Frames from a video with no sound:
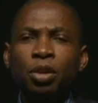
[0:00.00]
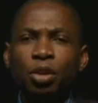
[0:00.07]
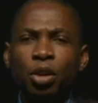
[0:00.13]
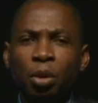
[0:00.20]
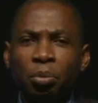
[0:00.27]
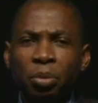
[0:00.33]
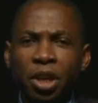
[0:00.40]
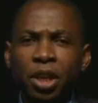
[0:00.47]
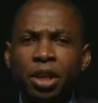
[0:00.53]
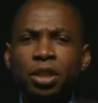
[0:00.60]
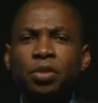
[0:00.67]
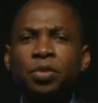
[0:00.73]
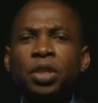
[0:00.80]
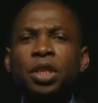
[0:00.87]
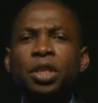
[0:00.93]
your
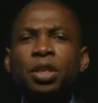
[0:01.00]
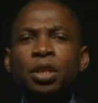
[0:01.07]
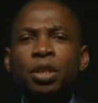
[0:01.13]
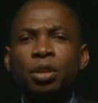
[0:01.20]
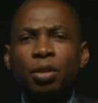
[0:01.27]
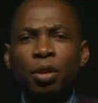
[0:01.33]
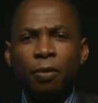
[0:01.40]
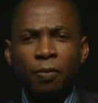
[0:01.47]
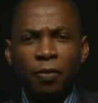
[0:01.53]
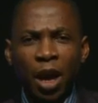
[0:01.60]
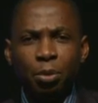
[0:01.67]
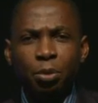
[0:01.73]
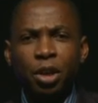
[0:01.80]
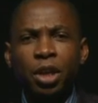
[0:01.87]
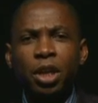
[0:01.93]
ministry, your
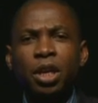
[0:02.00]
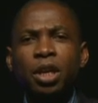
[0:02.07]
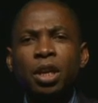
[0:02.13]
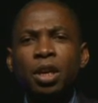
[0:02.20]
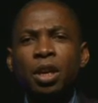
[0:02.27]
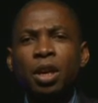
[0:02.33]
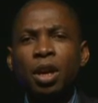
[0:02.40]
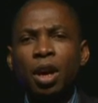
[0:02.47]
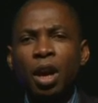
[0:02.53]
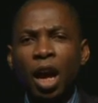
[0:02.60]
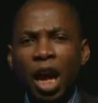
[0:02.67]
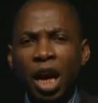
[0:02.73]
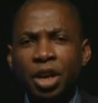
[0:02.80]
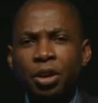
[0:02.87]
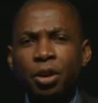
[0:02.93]
family,
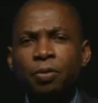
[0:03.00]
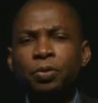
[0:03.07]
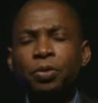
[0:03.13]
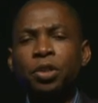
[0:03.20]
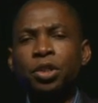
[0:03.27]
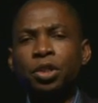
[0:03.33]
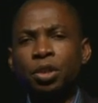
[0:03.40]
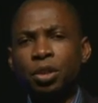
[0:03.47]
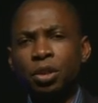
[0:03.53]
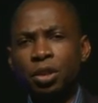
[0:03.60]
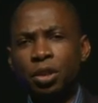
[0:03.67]
and your future.